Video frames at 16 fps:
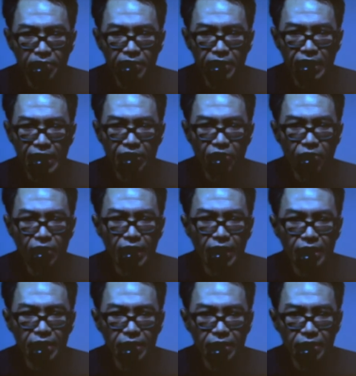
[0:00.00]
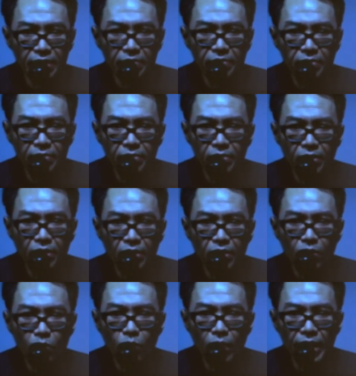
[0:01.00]
The other asks,
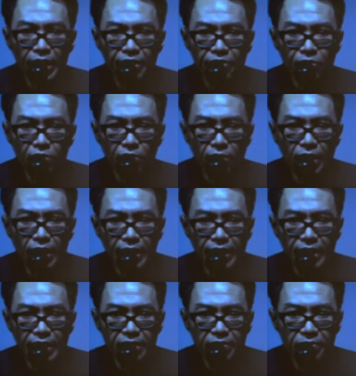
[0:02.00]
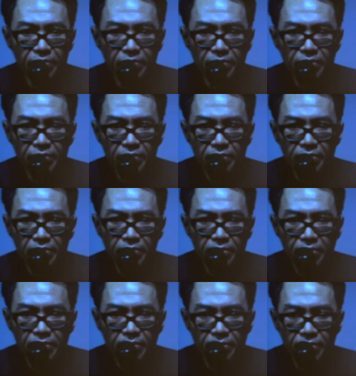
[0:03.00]
why are you crying?
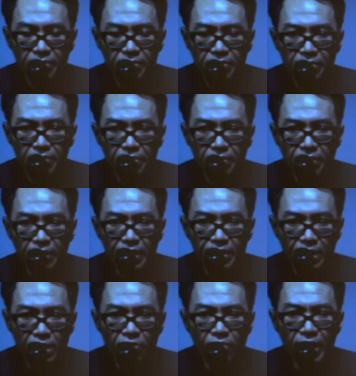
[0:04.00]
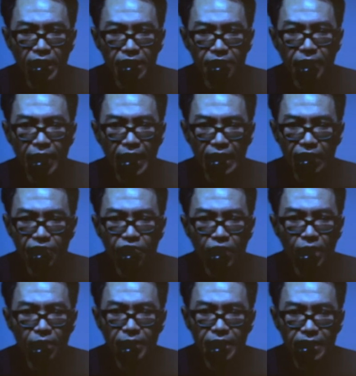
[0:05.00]
And the crying bag of
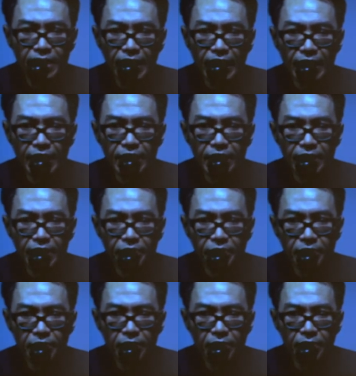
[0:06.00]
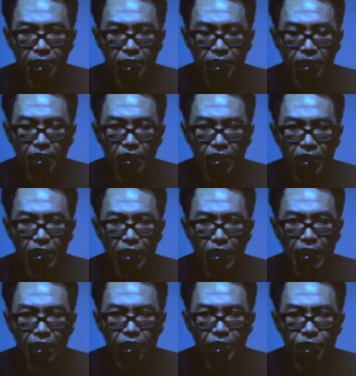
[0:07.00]
vomit says,
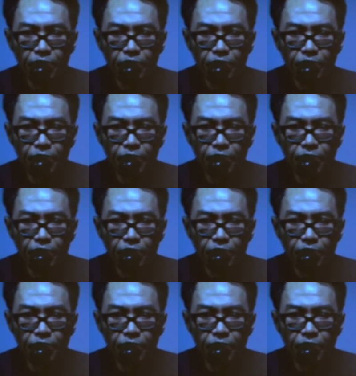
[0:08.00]
I was